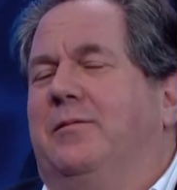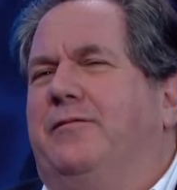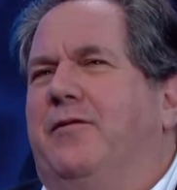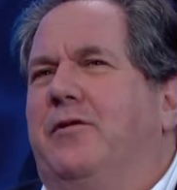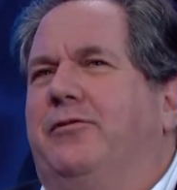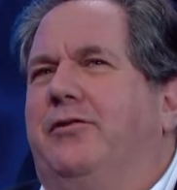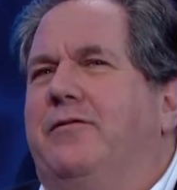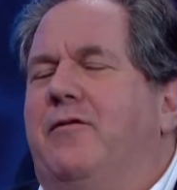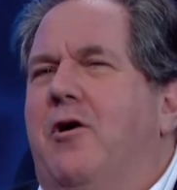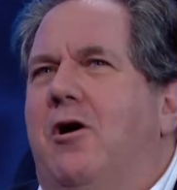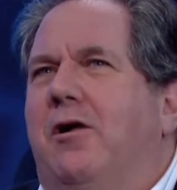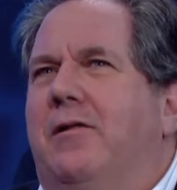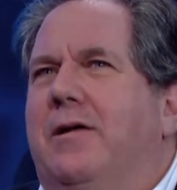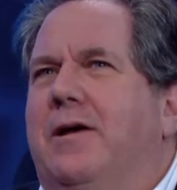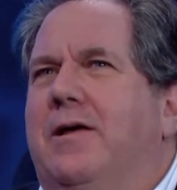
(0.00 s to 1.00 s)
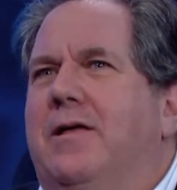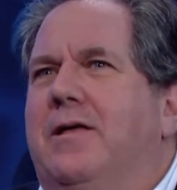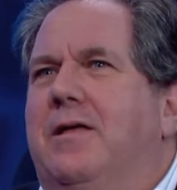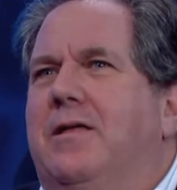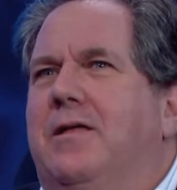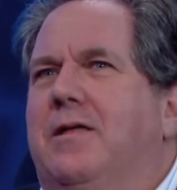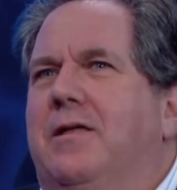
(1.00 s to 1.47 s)
first of all,
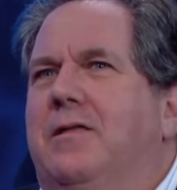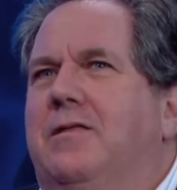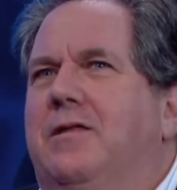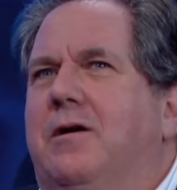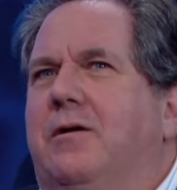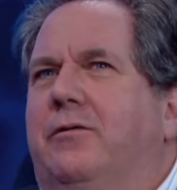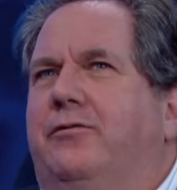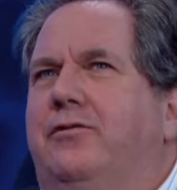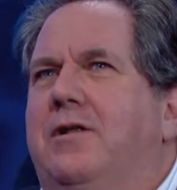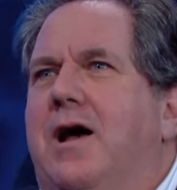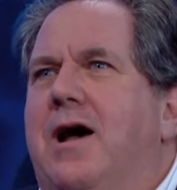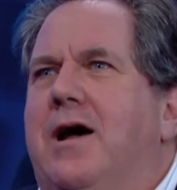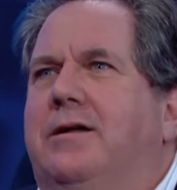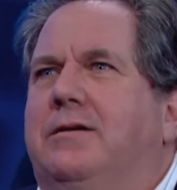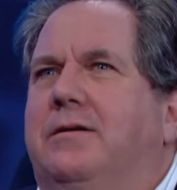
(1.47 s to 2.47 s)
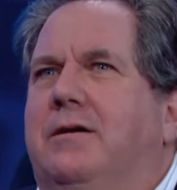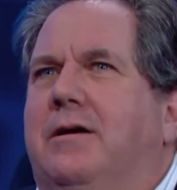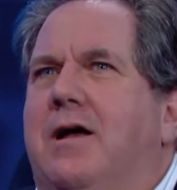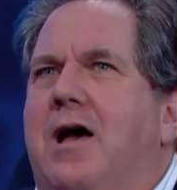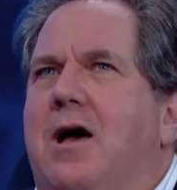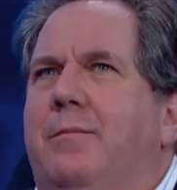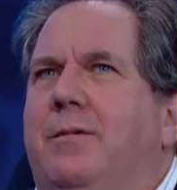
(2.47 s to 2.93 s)
there's not
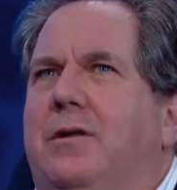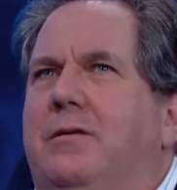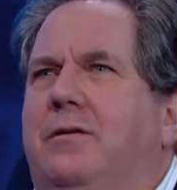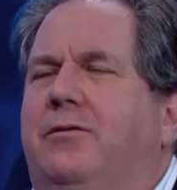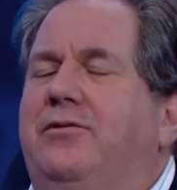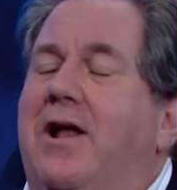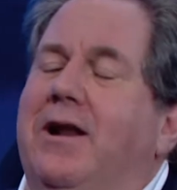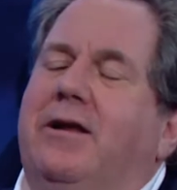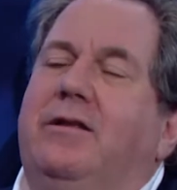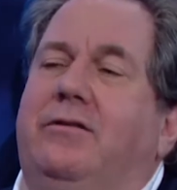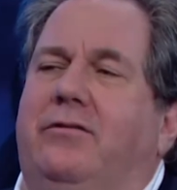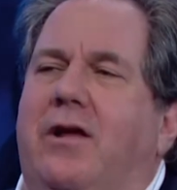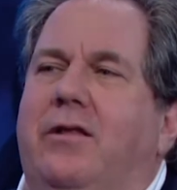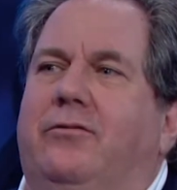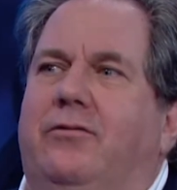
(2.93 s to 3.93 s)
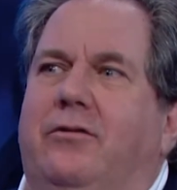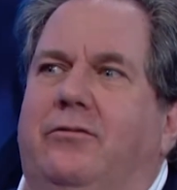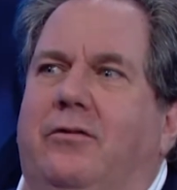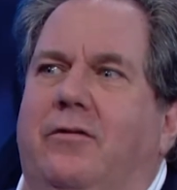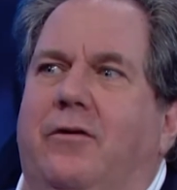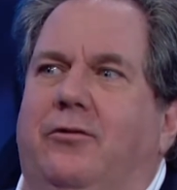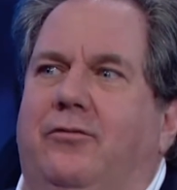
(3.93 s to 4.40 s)
common, there's not consensus
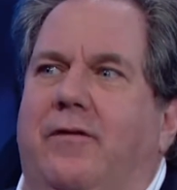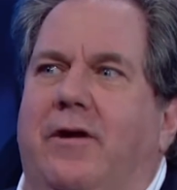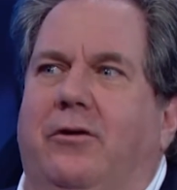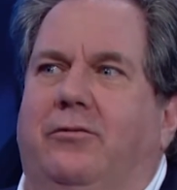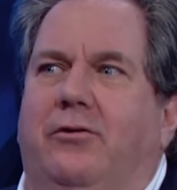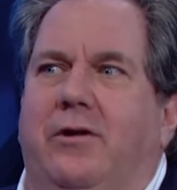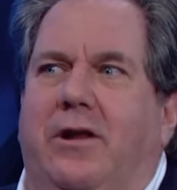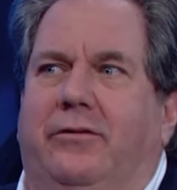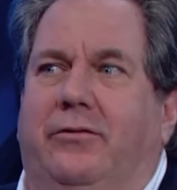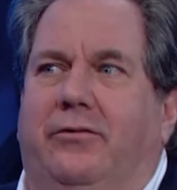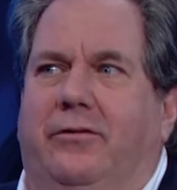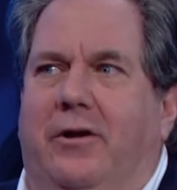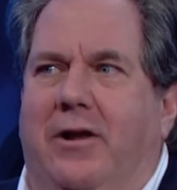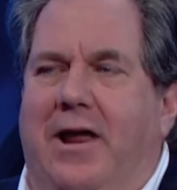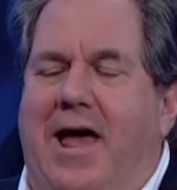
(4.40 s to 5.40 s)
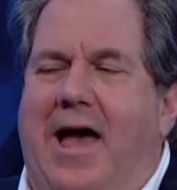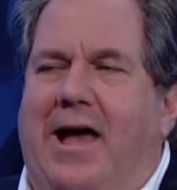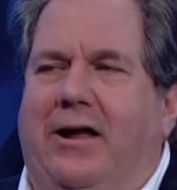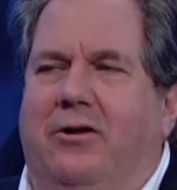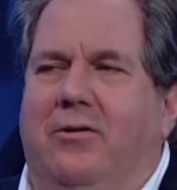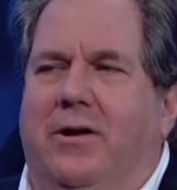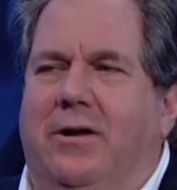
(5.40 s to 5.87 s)
that those figures are necessarily
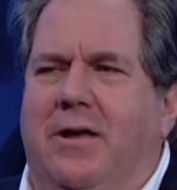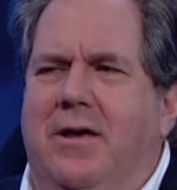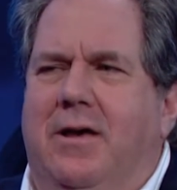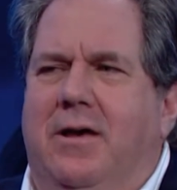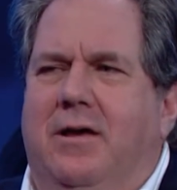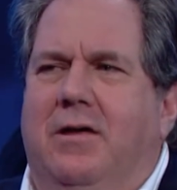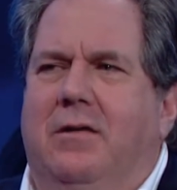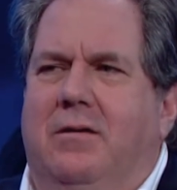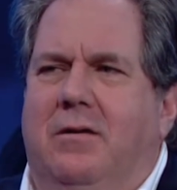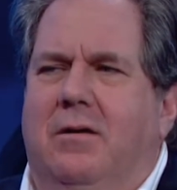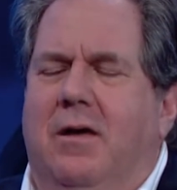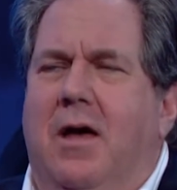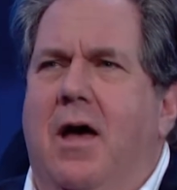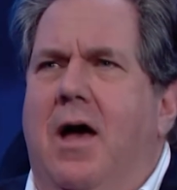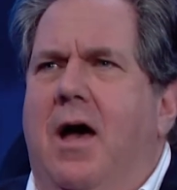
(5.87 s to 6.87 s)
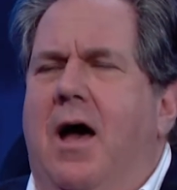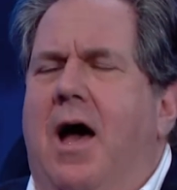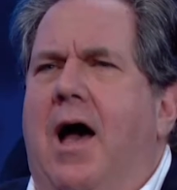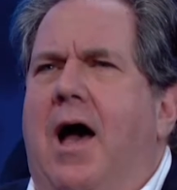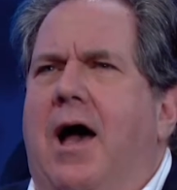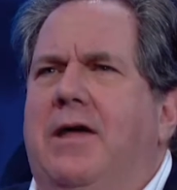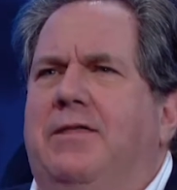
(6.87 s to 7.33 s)
accurate. What do you think?
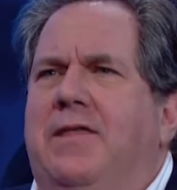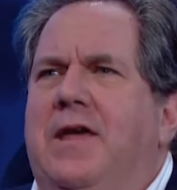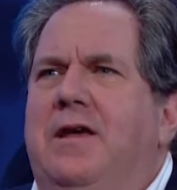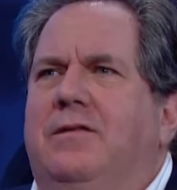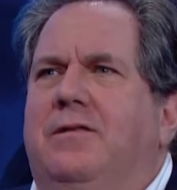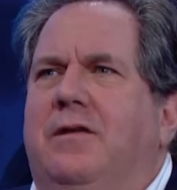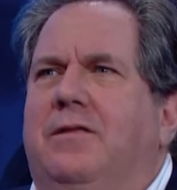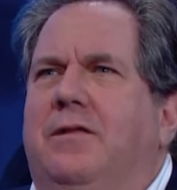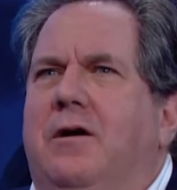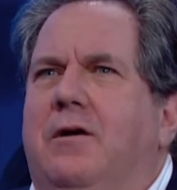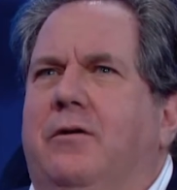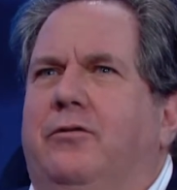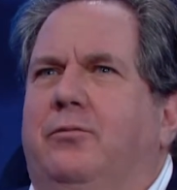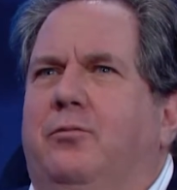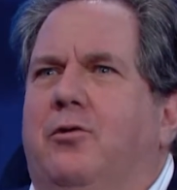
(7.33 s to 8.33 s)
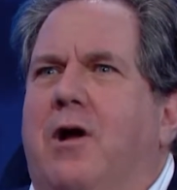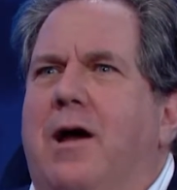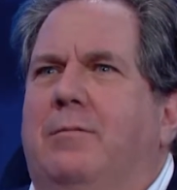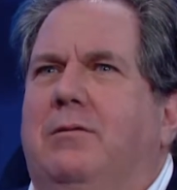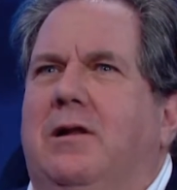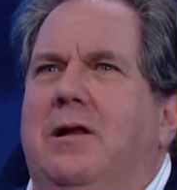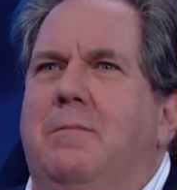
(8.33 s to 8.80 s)
I think that there is
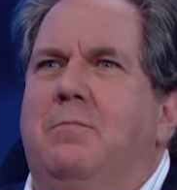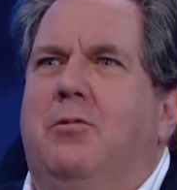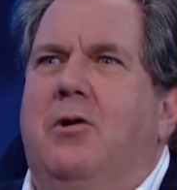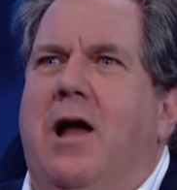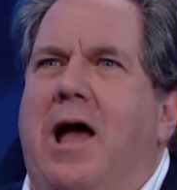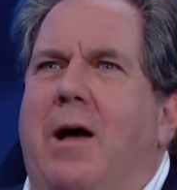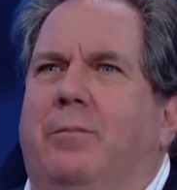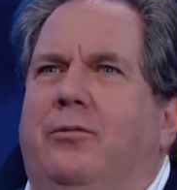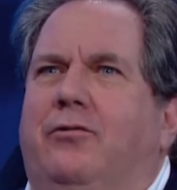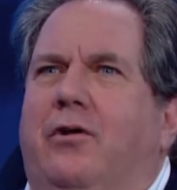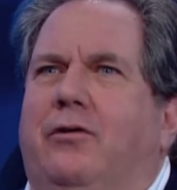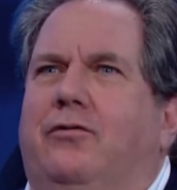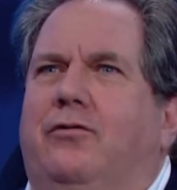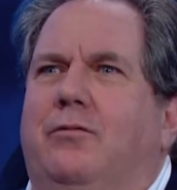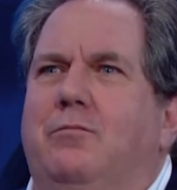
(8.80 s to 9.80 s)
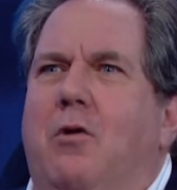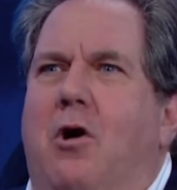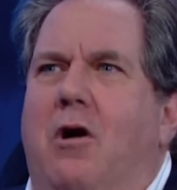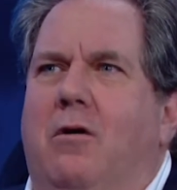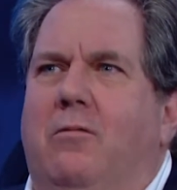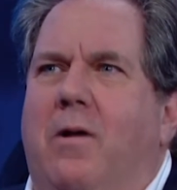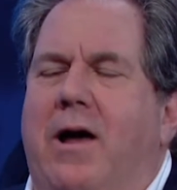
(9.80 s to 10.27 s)
probably perhaps a
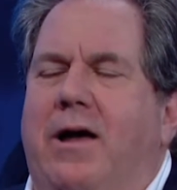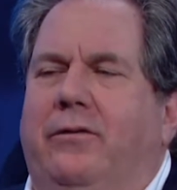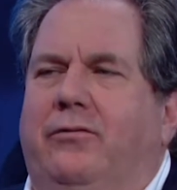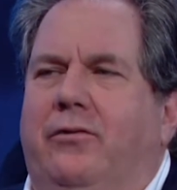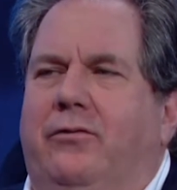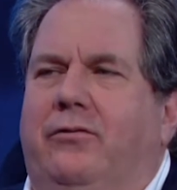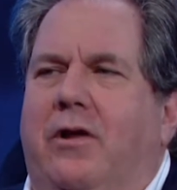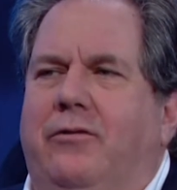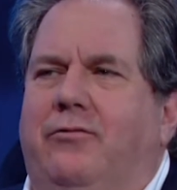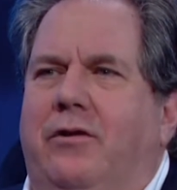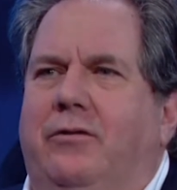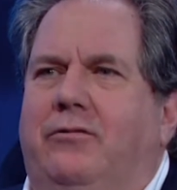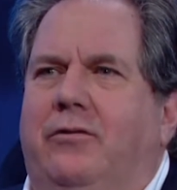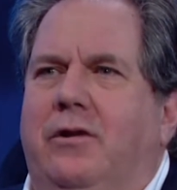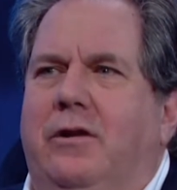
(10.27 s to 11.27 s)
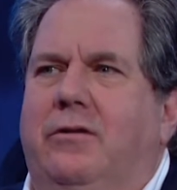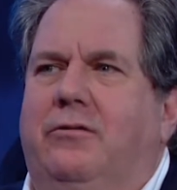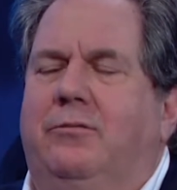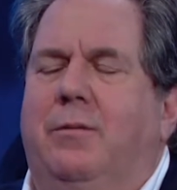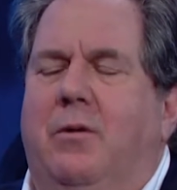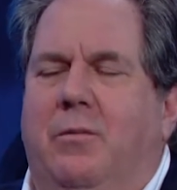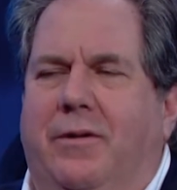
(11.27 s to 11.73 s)
small rise in such
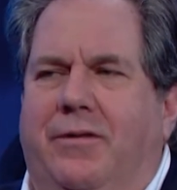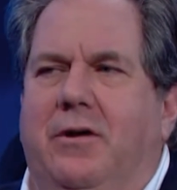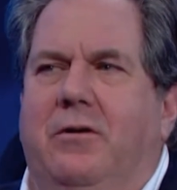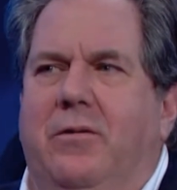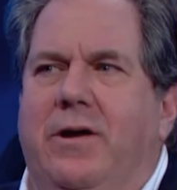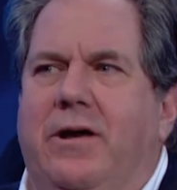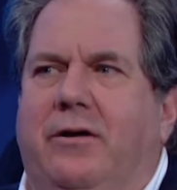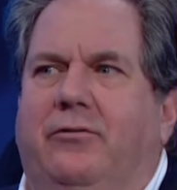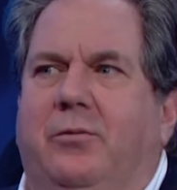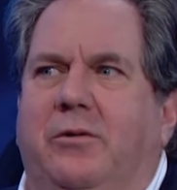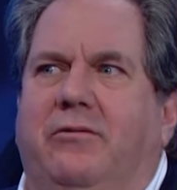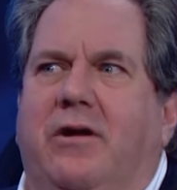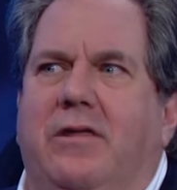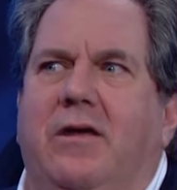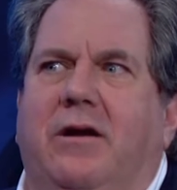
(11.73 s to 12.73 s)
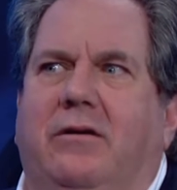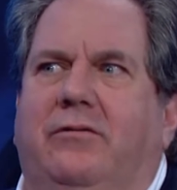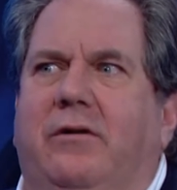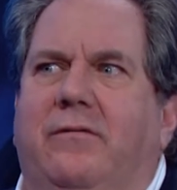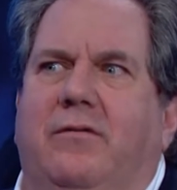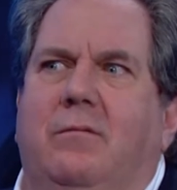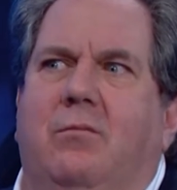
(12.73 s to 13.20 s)
incidents, but what there is, which I think
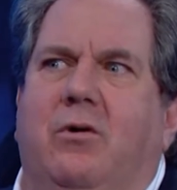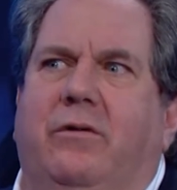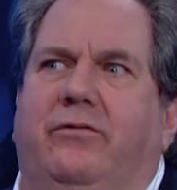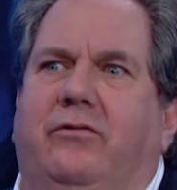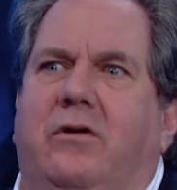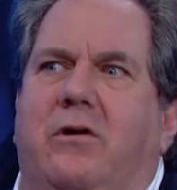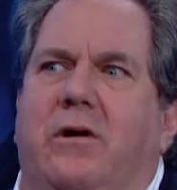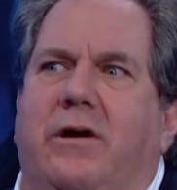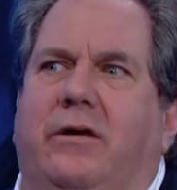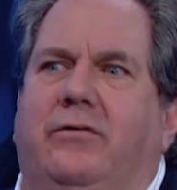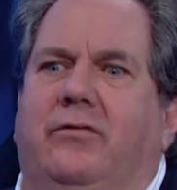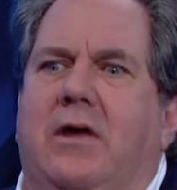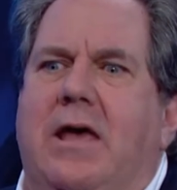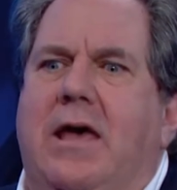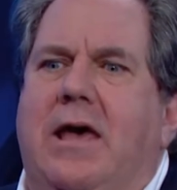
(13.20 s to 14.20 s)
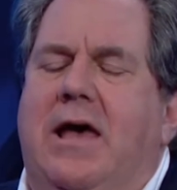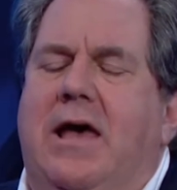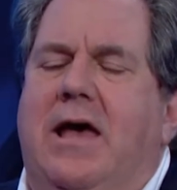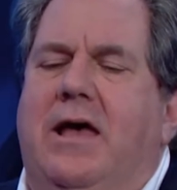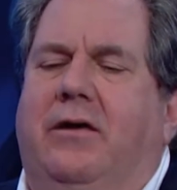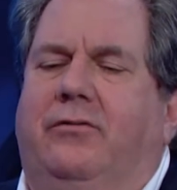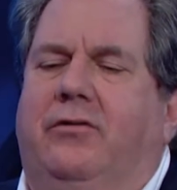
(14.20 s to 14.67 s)
is even more serious,
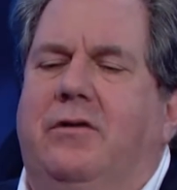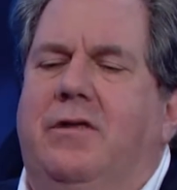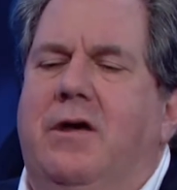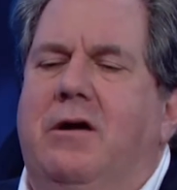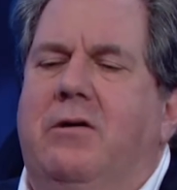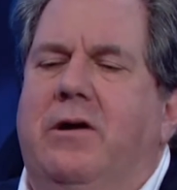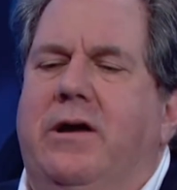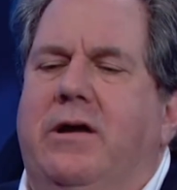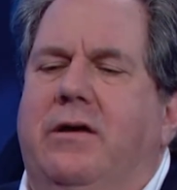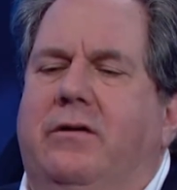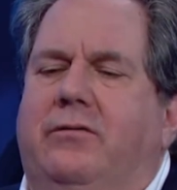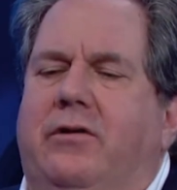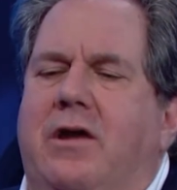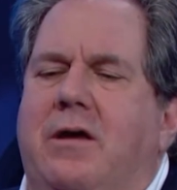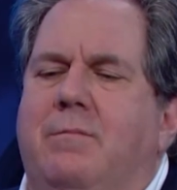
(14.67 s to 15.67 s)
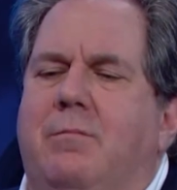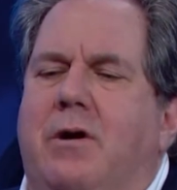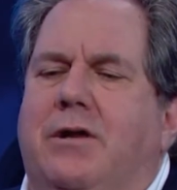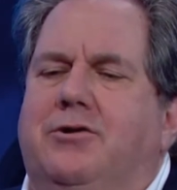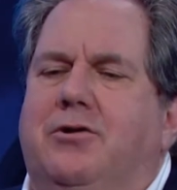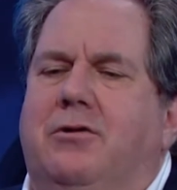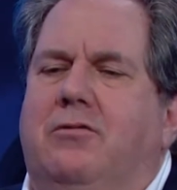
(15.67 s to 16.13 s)
is that there is a
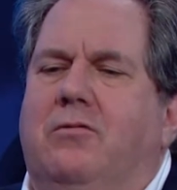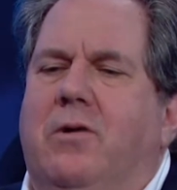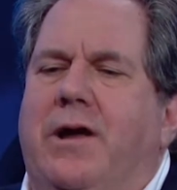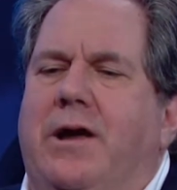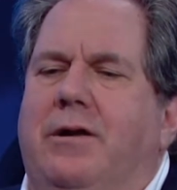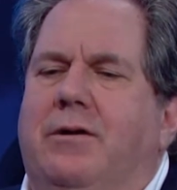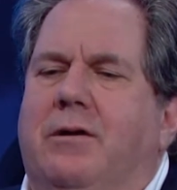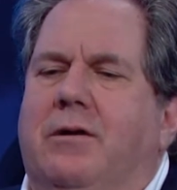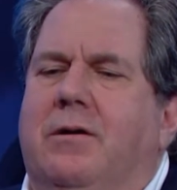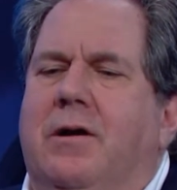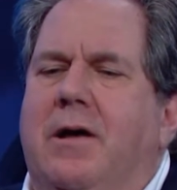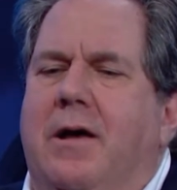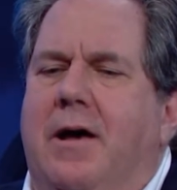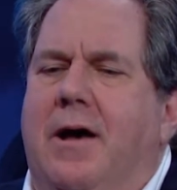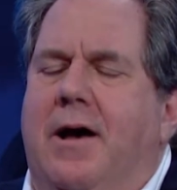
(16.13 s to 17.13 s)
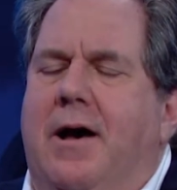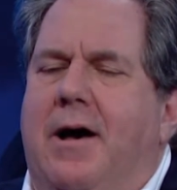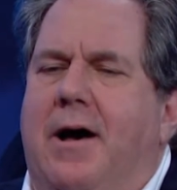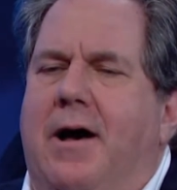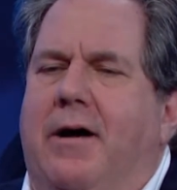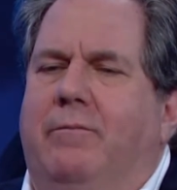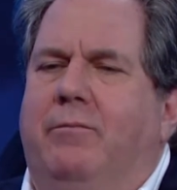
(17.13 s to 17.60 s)
much greater uh,